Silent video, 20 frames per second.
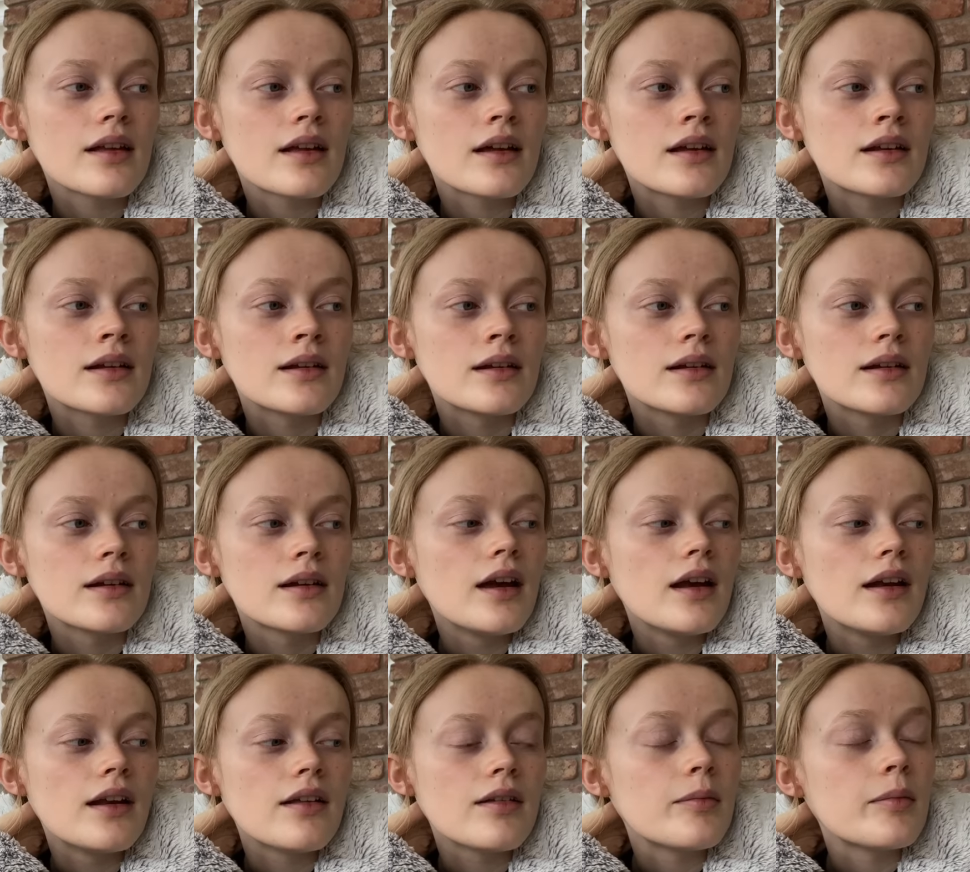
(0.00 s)
And
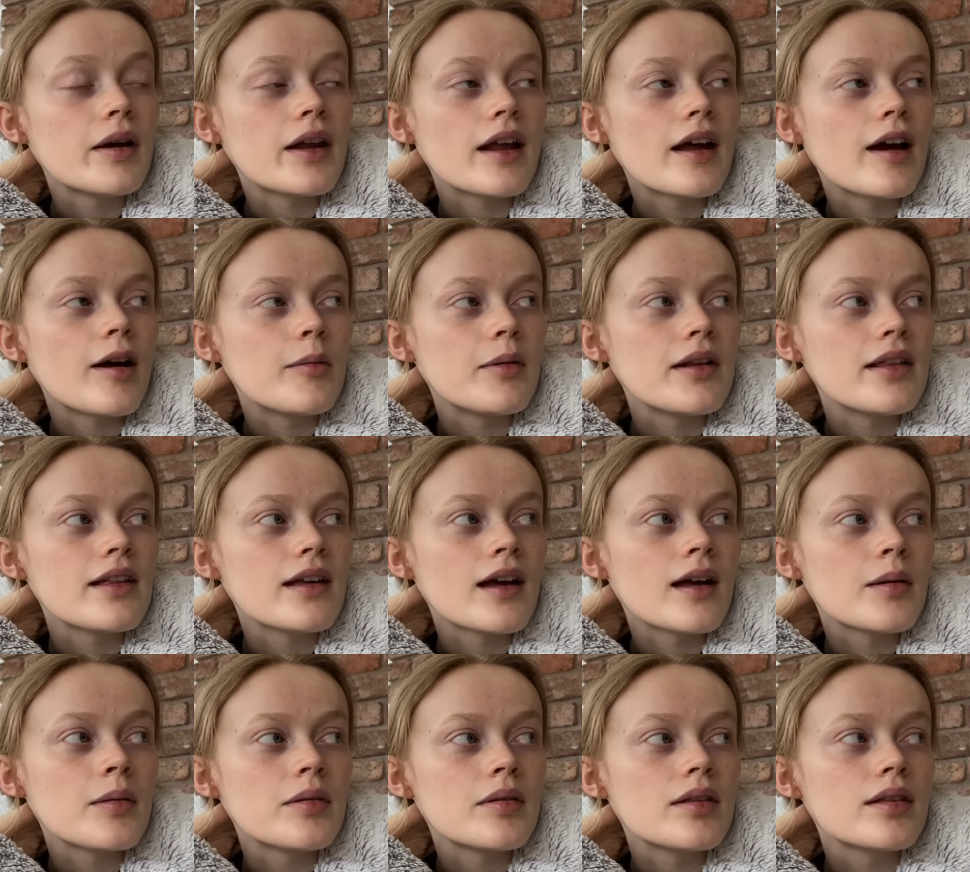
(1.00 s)
it doesn't matter how many
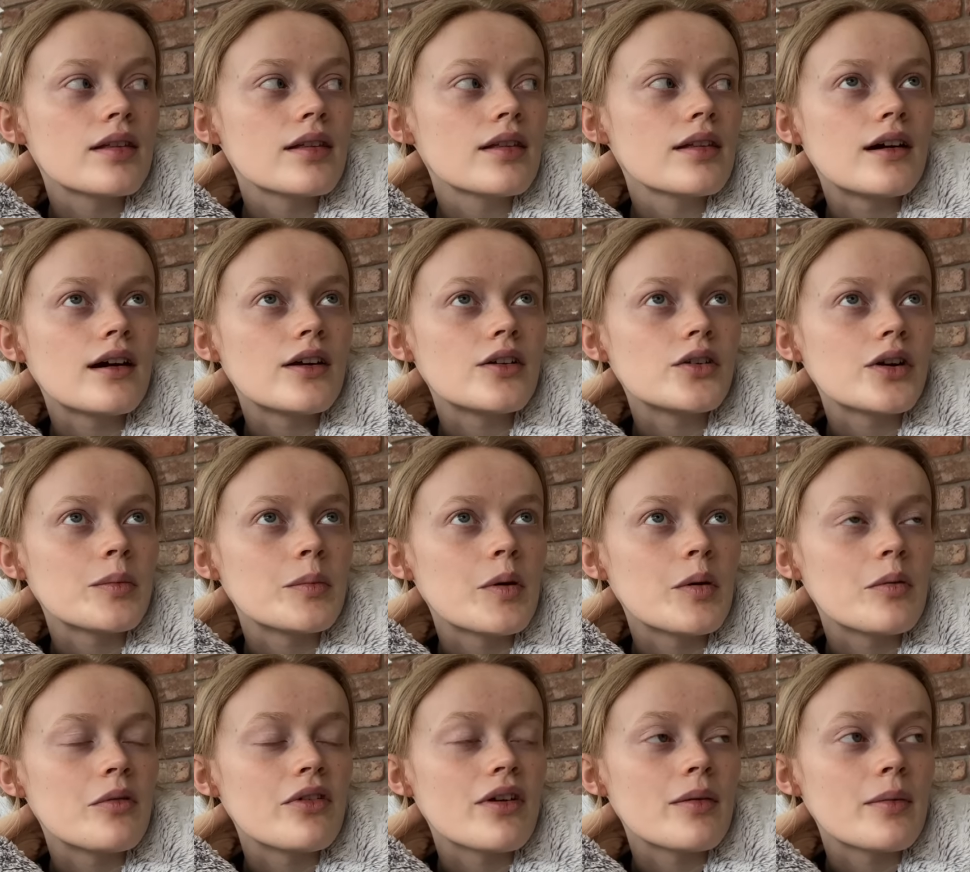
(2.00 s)
times I try and
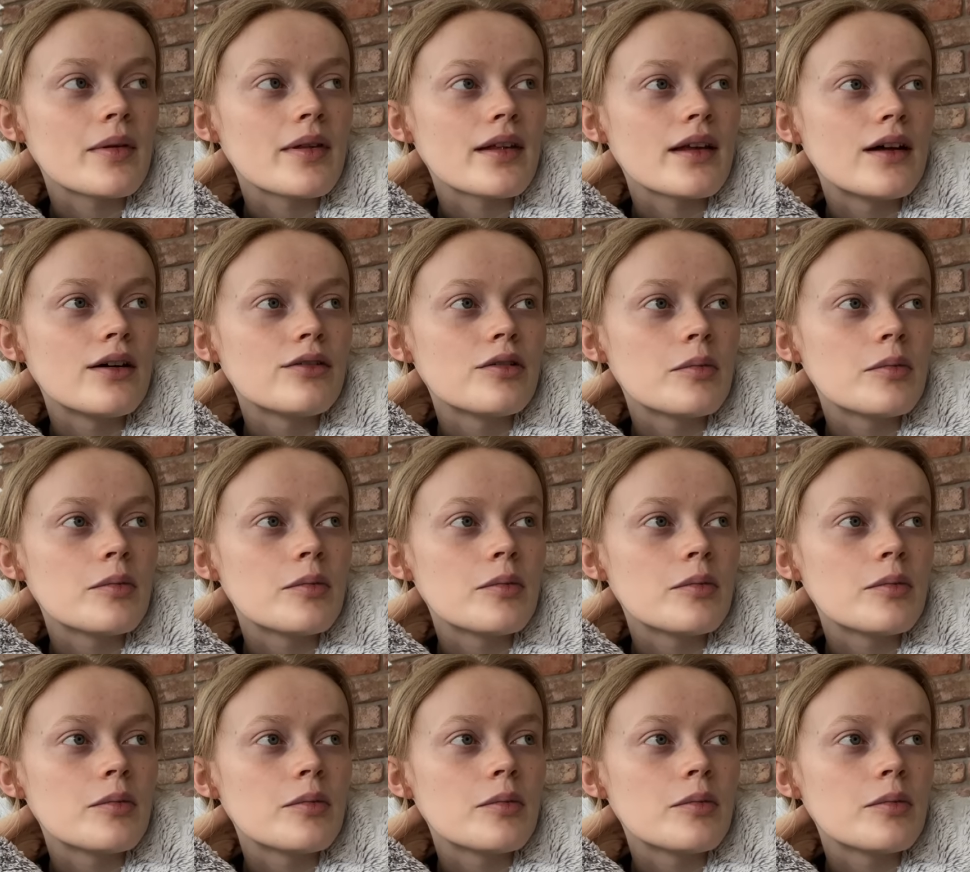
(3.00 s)
motivate myself.